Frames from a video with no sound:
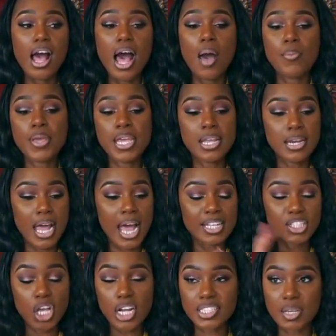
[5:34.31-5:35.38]
I mean, I
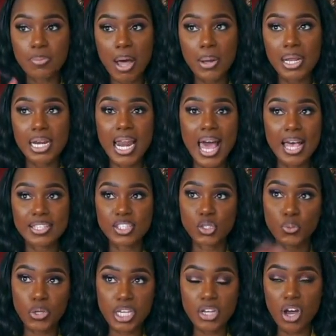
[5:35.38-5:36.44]
talked about it
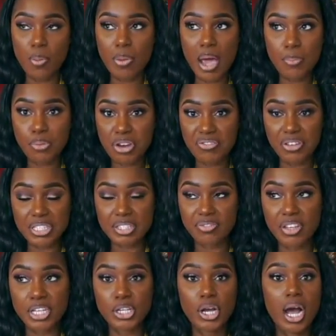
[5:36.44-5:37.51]
last week on my previous
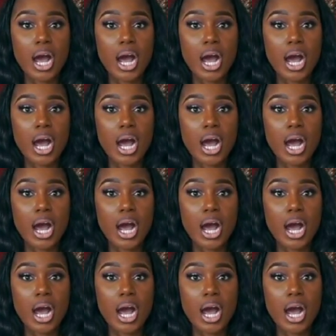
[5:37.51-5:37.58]
video,